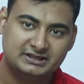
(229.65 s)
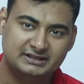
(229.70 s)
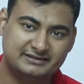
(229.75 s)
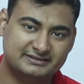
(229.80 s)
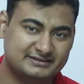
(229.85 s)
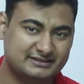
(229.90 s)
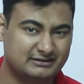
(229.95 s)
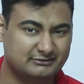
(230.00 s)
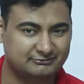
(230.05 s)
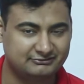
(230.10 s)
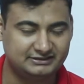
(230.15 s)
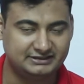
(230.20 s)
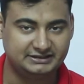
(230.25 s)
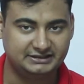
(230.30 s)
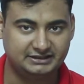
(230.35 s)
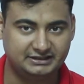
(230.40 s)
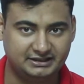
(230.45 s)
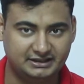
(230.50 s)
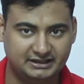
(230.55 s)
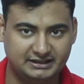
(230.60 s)
it's
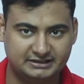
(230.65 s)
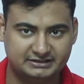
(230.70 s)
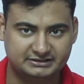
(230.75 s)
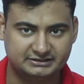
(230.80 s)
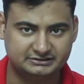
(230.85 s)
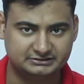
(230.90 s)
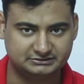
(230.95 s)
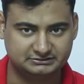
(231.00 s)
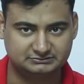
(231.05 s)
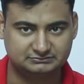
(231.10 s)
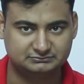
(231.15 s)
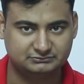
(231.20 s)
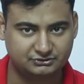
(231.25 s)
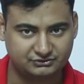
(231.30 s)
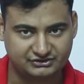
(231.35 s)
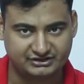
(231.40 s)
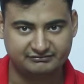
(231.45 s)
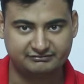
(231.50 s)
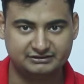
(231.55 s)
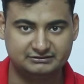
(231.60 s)
roughly 8 to
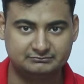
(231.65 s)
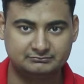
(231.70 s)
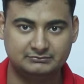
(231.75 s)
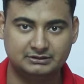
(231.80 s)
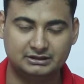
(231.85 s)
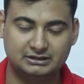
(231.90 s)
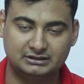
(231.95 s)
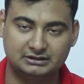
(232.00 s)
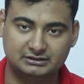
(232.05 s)
7